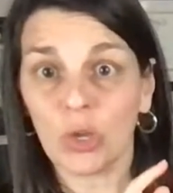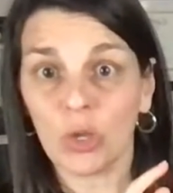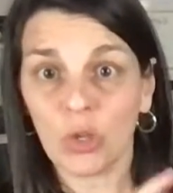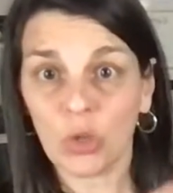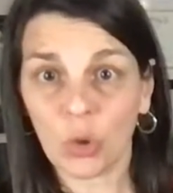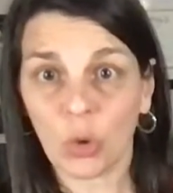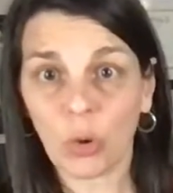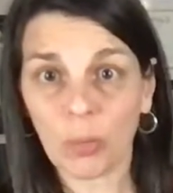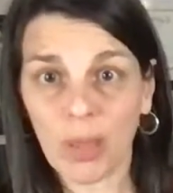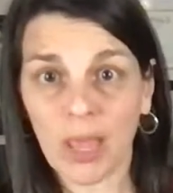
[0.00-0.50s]

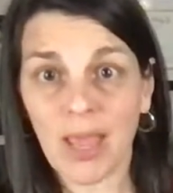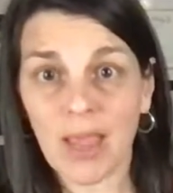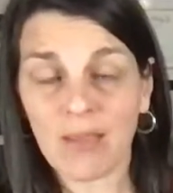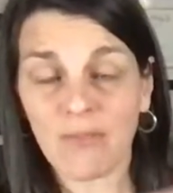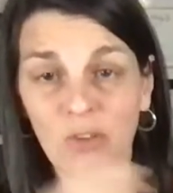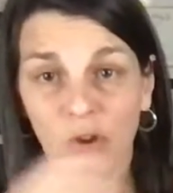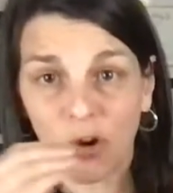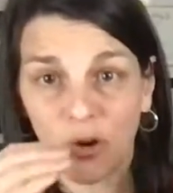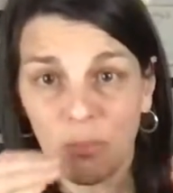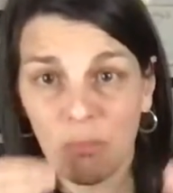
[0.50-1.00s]
your
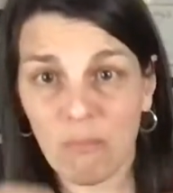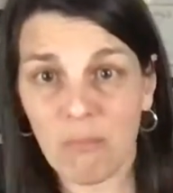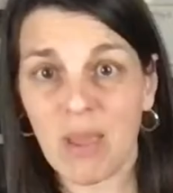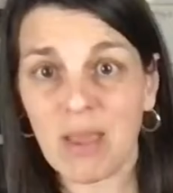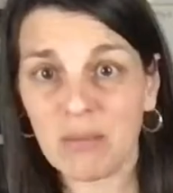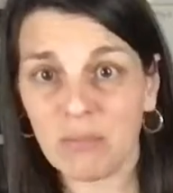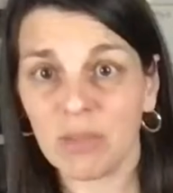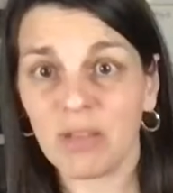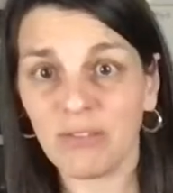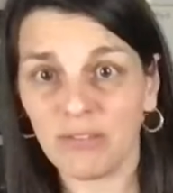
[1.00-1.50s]
behavior
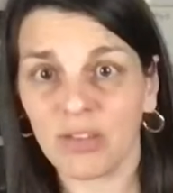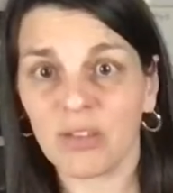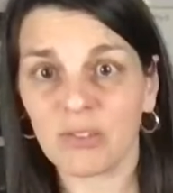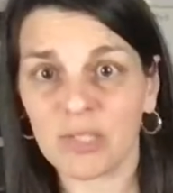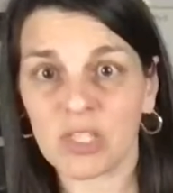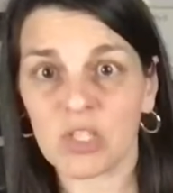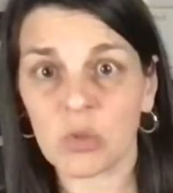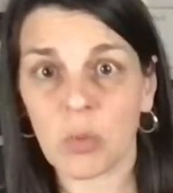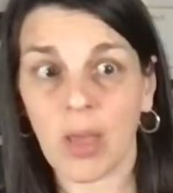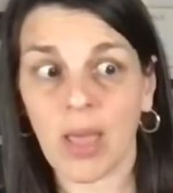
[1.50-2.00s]
made me feel
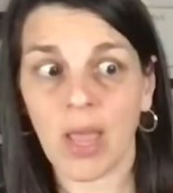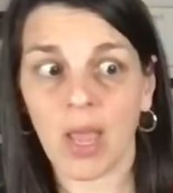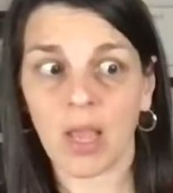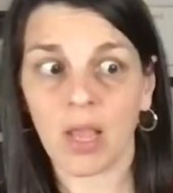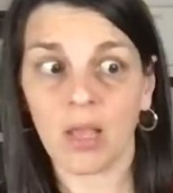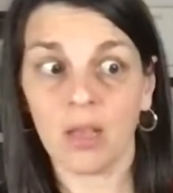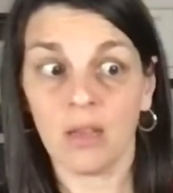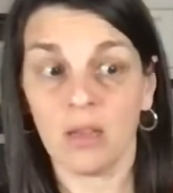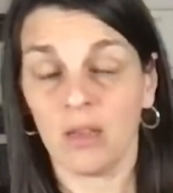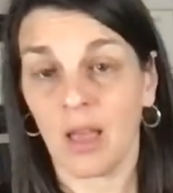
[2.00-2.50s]
this
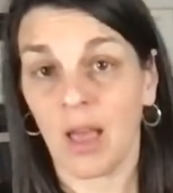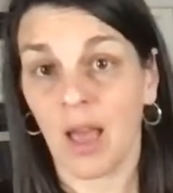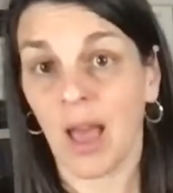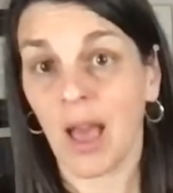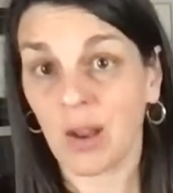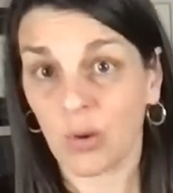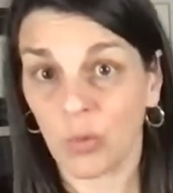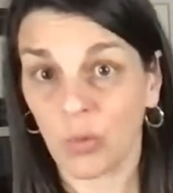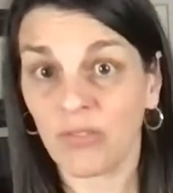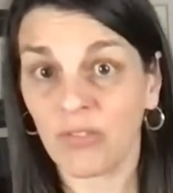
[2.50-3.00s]
way.
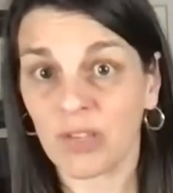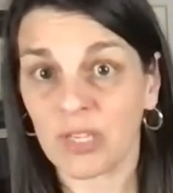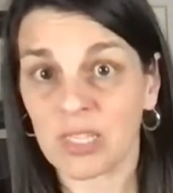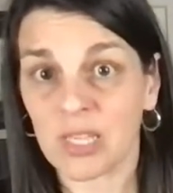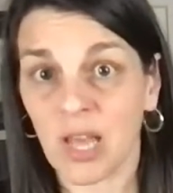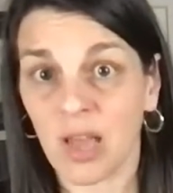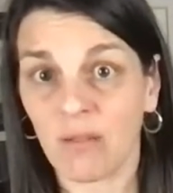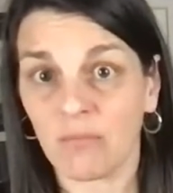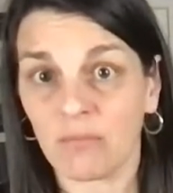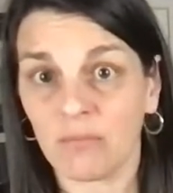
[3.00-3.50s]
How do we fix
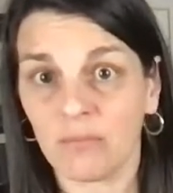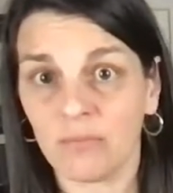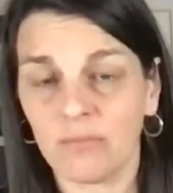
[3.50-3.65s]
that?